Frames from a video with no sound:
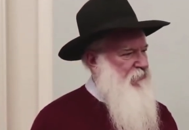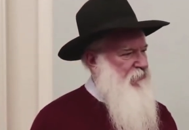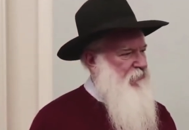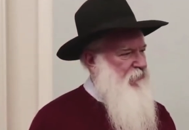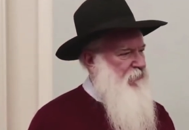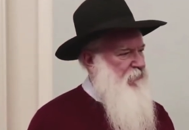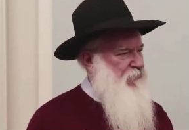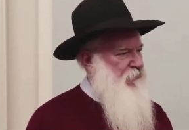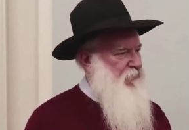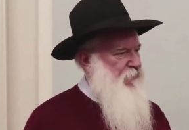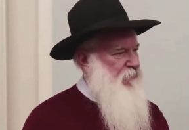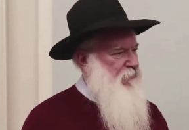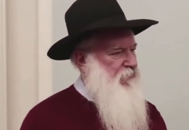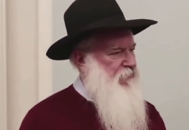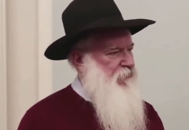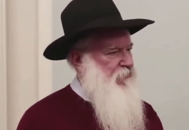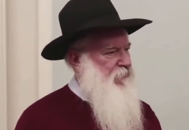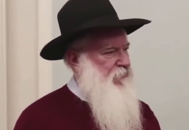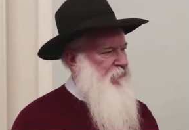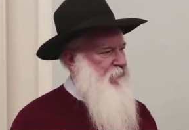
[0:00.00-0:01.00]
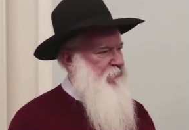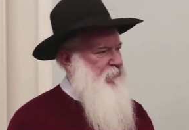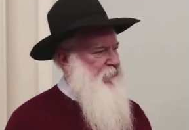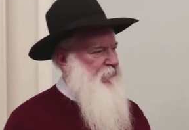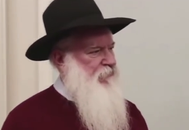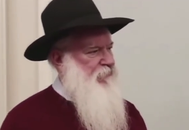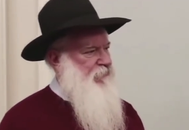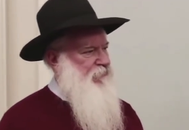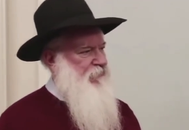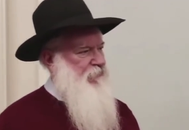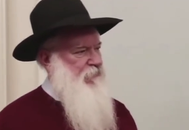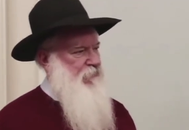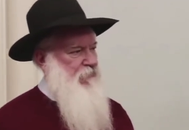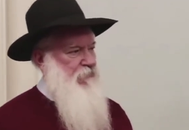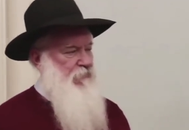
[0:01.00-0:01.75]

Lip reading: (silence)